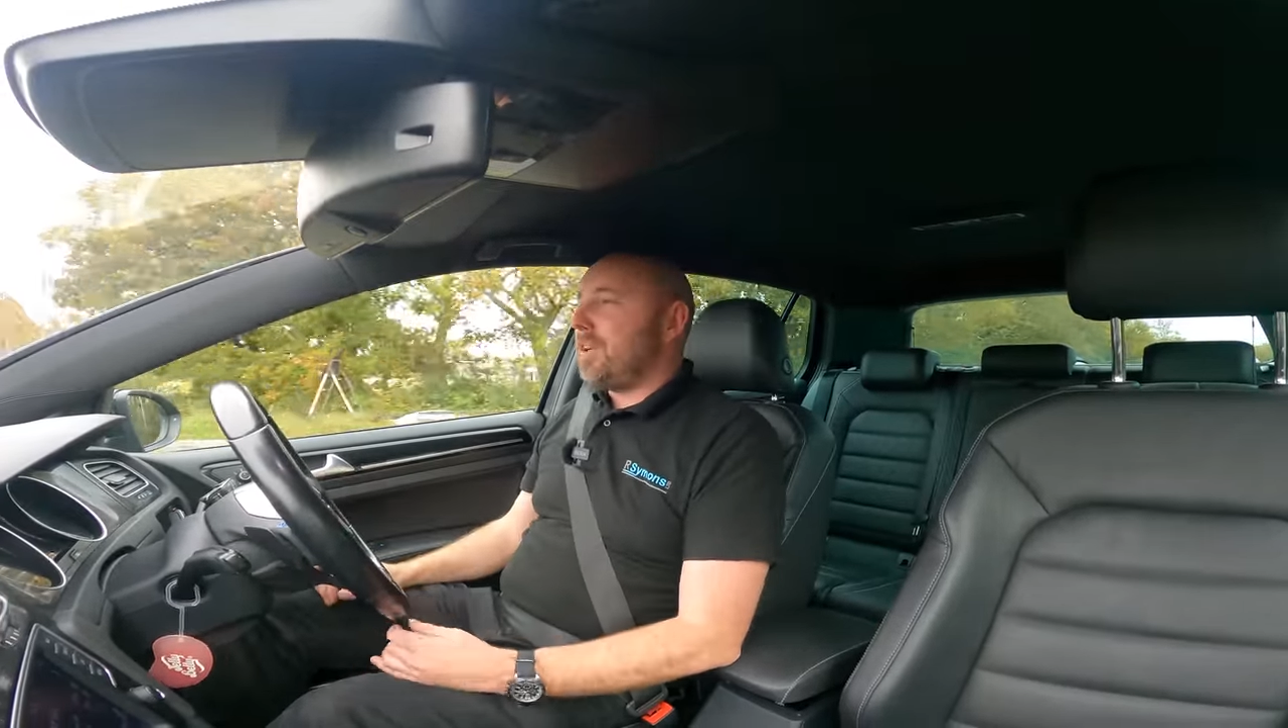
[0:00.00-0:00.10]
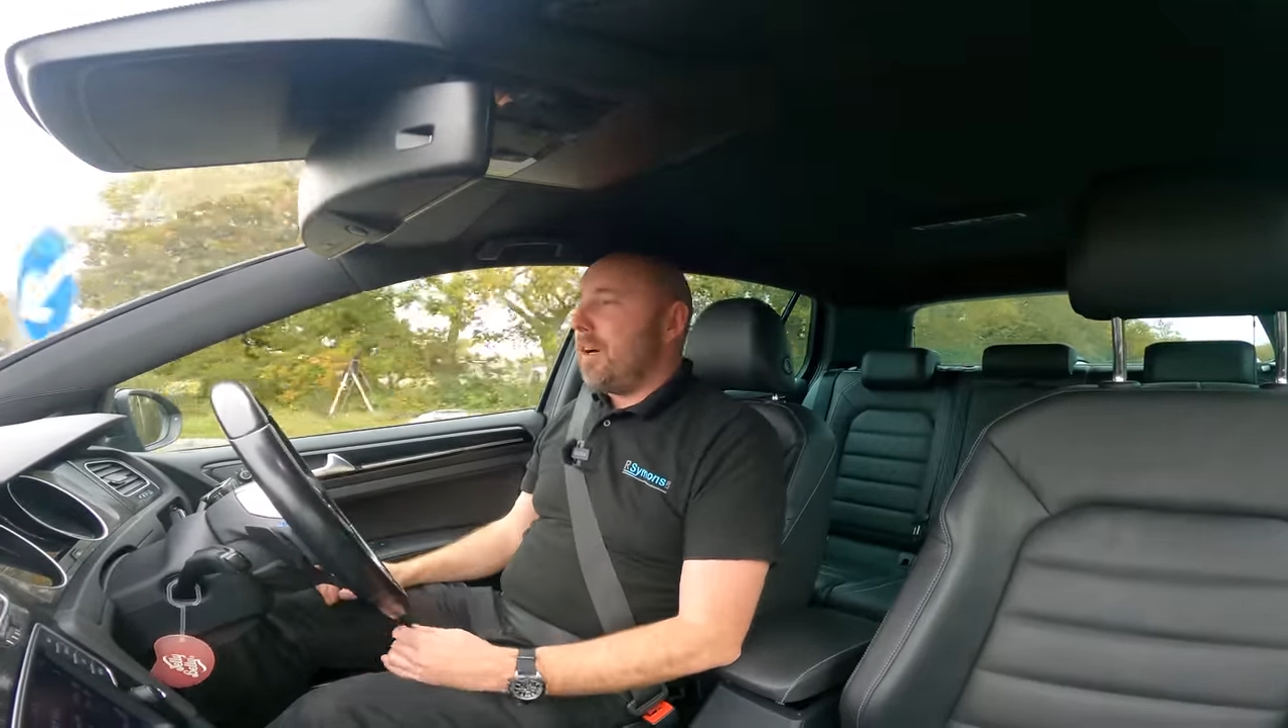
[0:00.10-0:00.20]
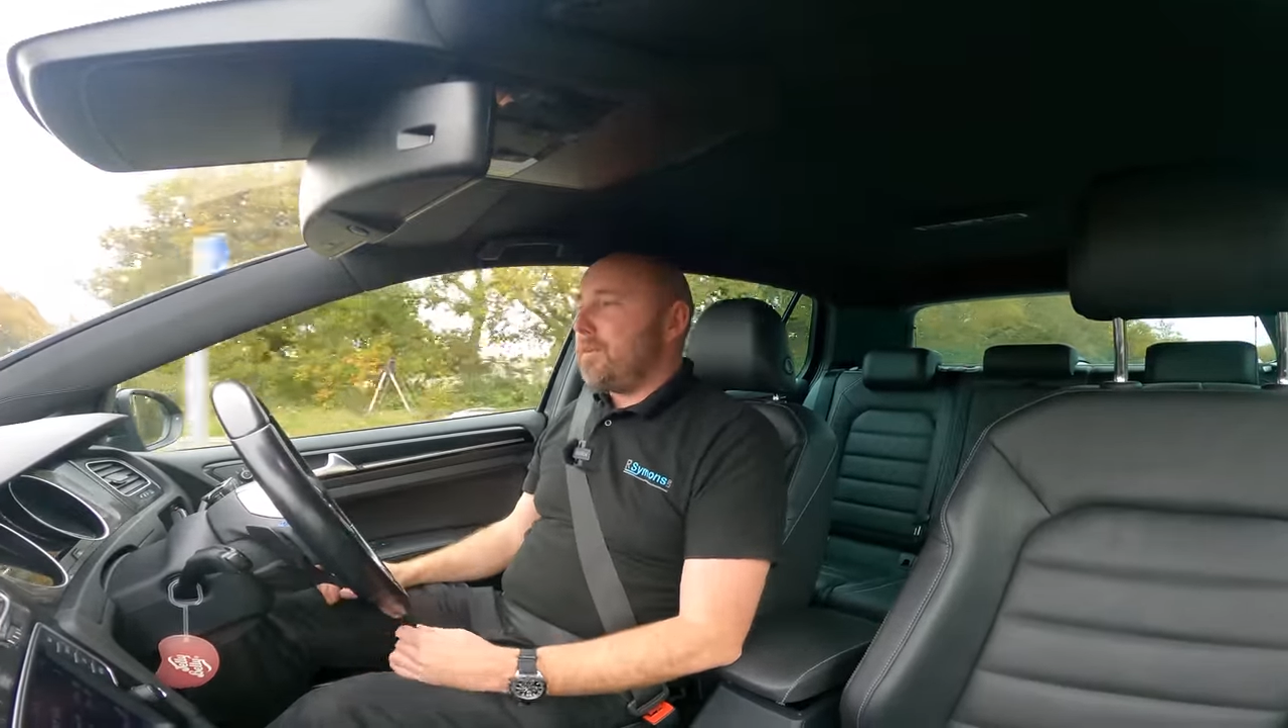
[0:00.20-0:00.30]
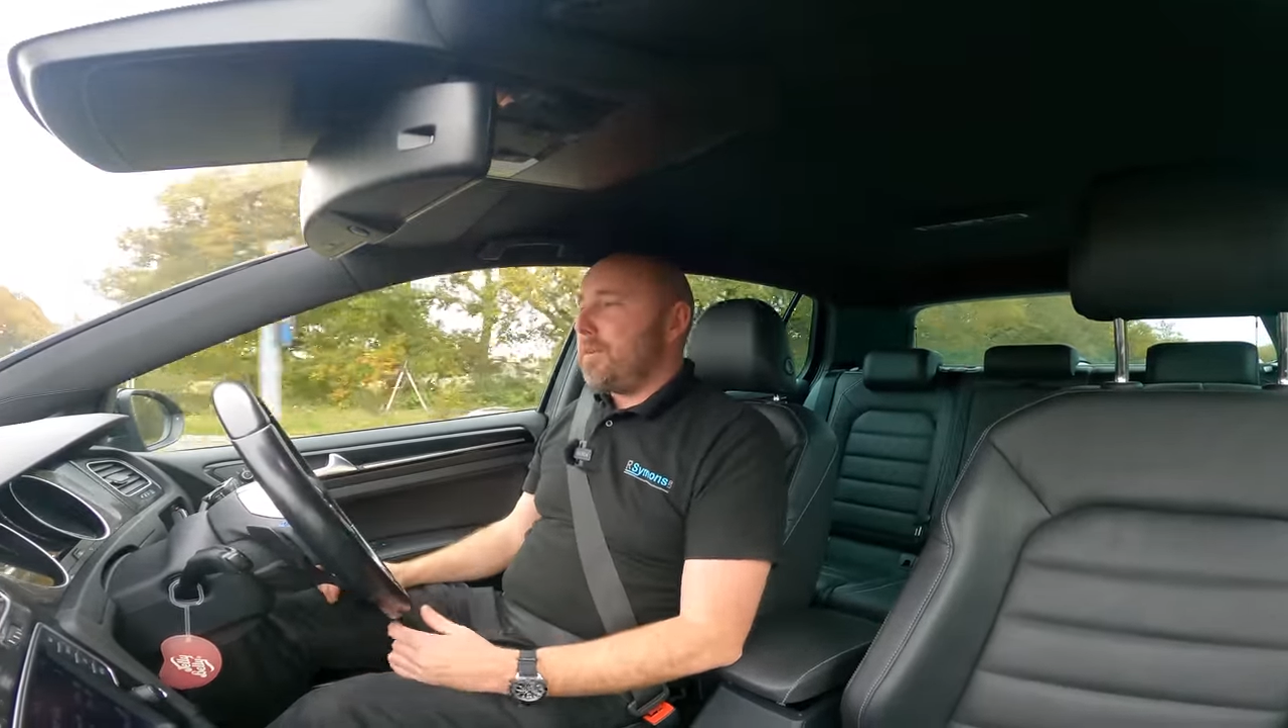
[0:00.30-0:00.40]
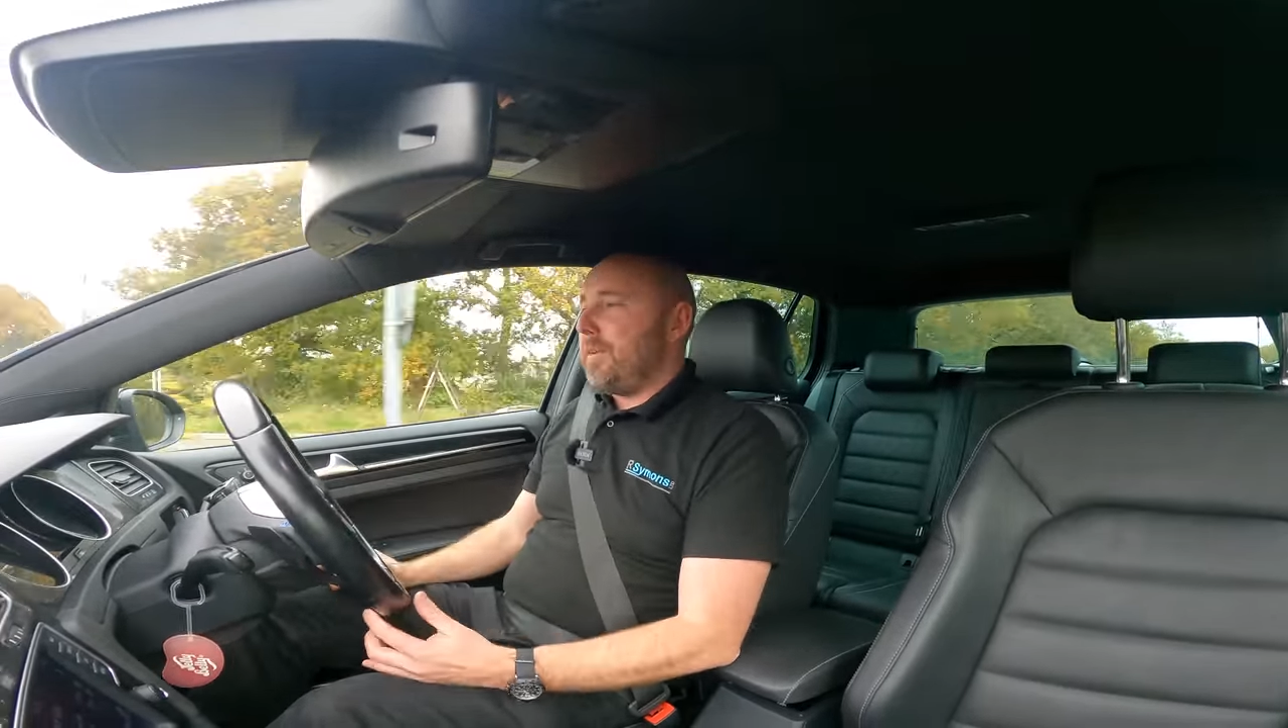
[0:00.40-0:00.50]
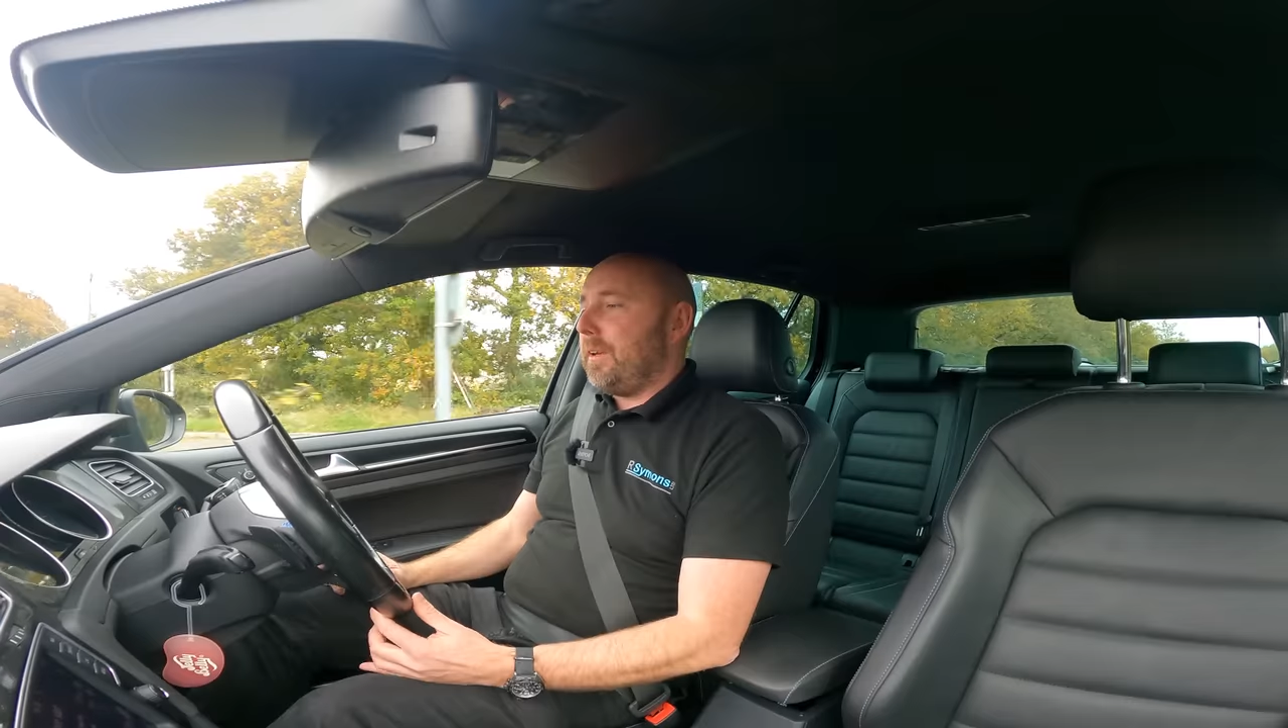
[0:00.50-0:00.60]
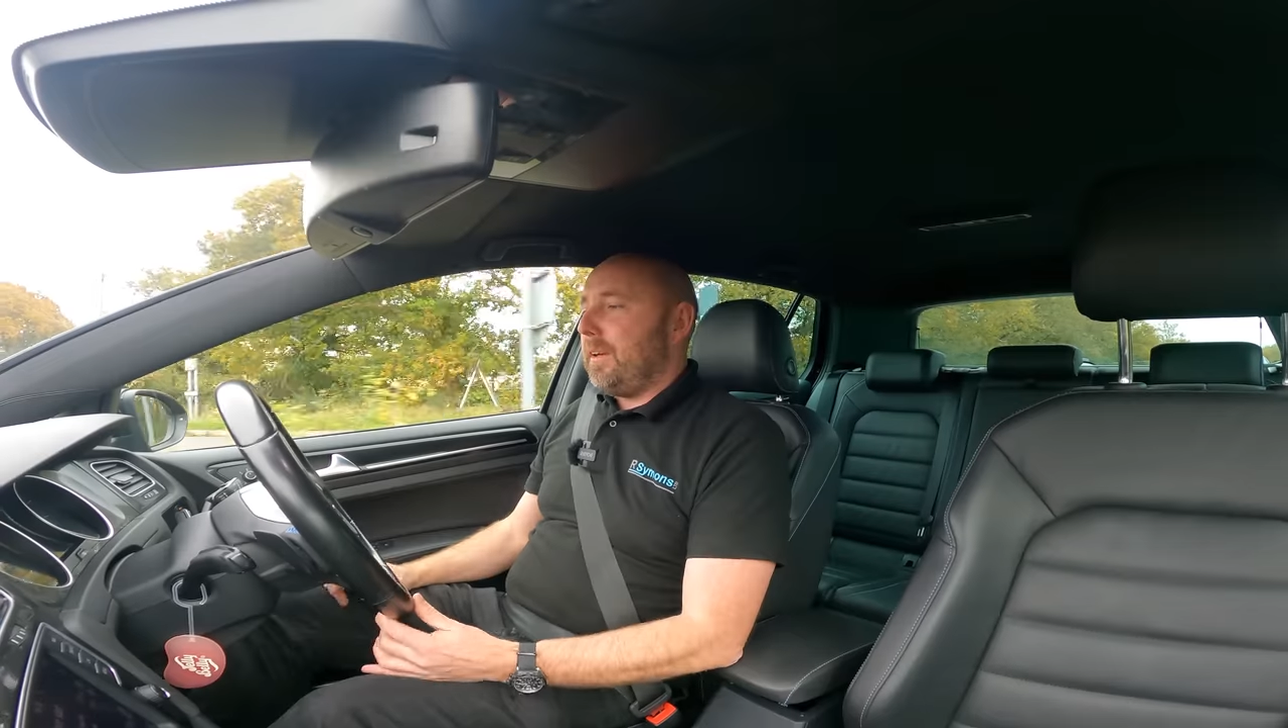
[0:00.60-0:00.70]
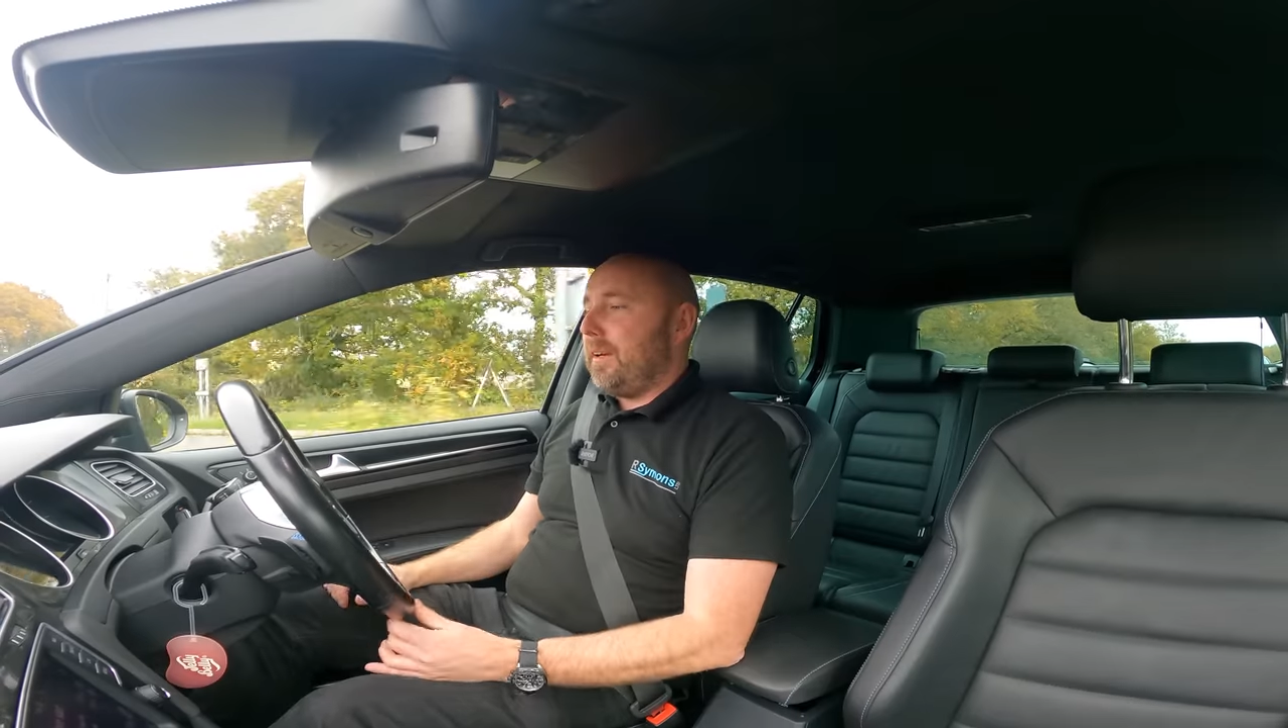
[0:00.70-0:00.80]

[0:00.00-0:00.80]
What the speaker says: times with it.